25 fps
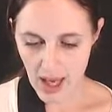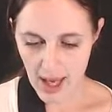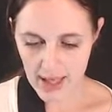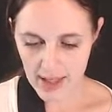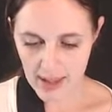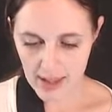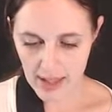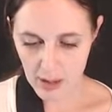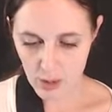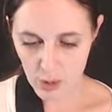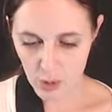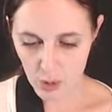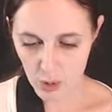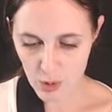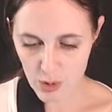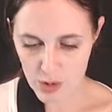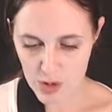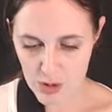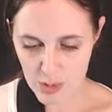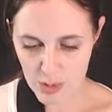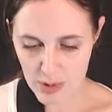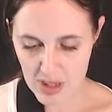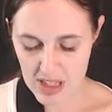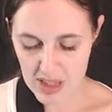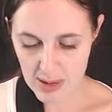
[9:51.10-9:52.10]
and that will
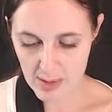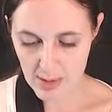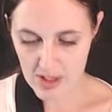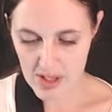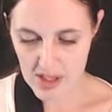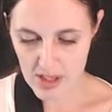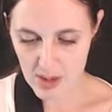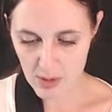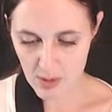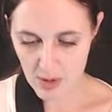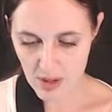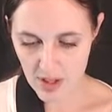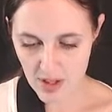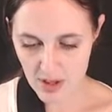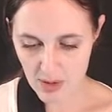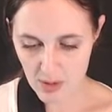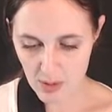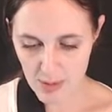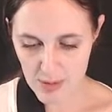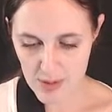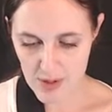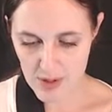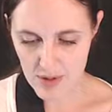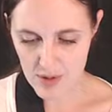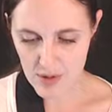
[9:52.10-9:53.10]
also be debited with
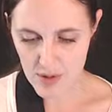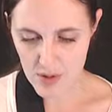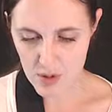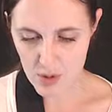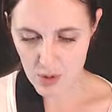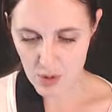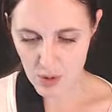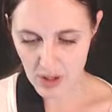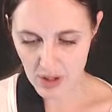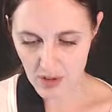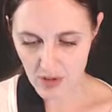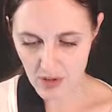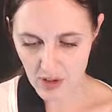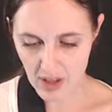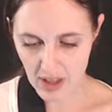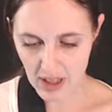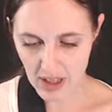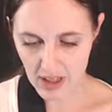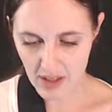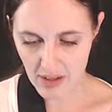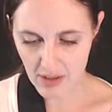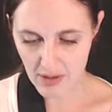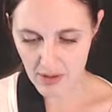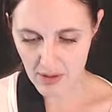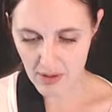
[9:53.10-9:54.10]
oops,
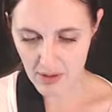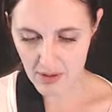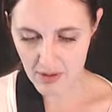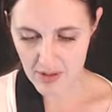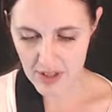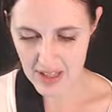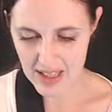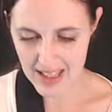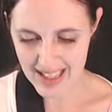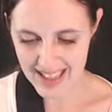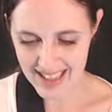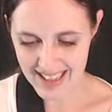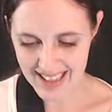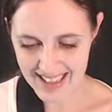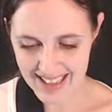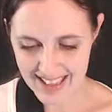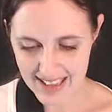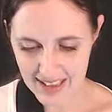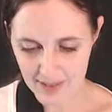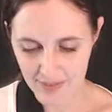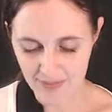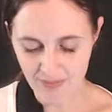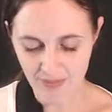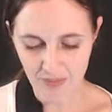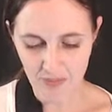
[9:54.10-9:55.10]

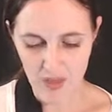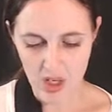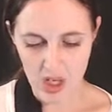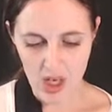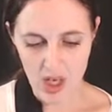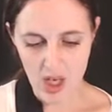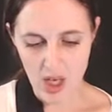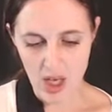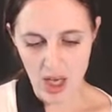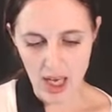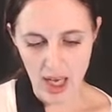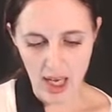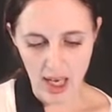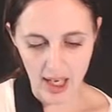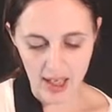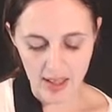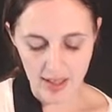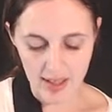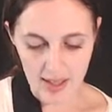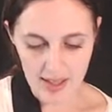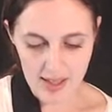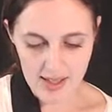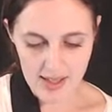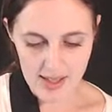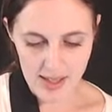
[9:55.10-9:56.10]
259
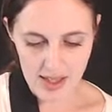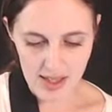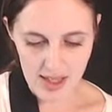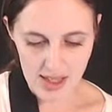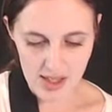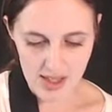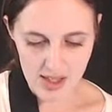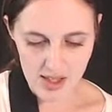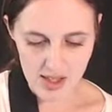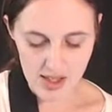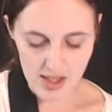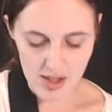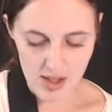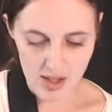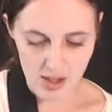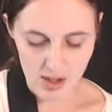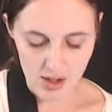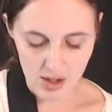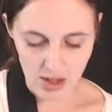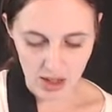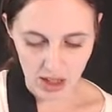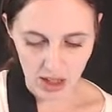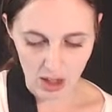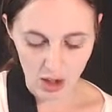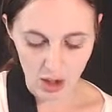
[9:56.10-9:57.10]
and this is
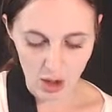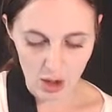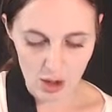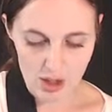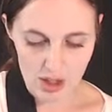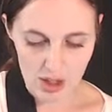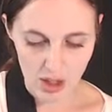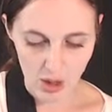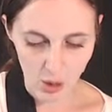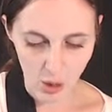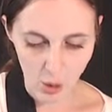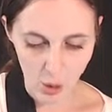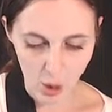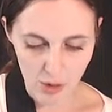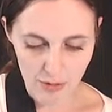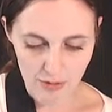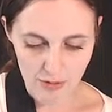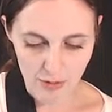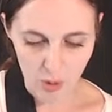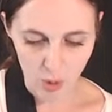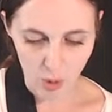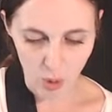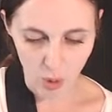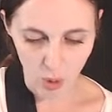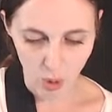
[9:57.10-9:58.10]
the closing
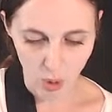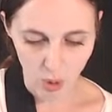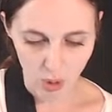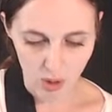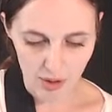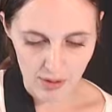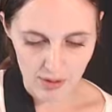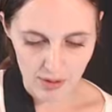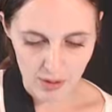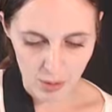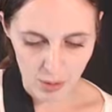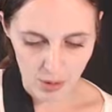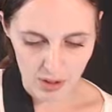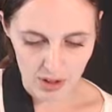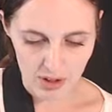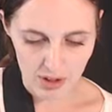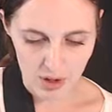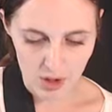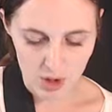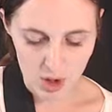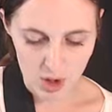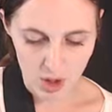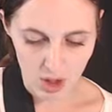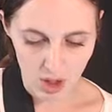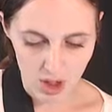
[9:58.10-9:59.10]
off or if you want the
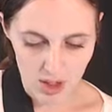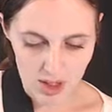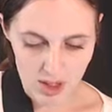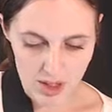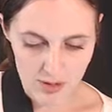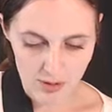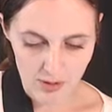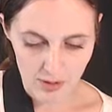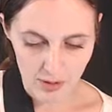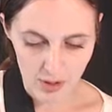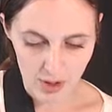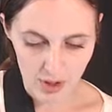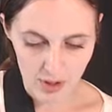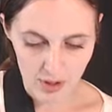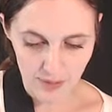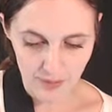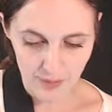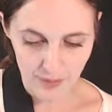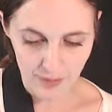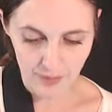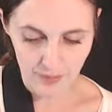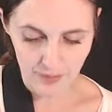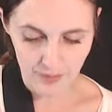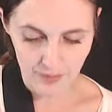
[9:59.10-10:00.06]
transfer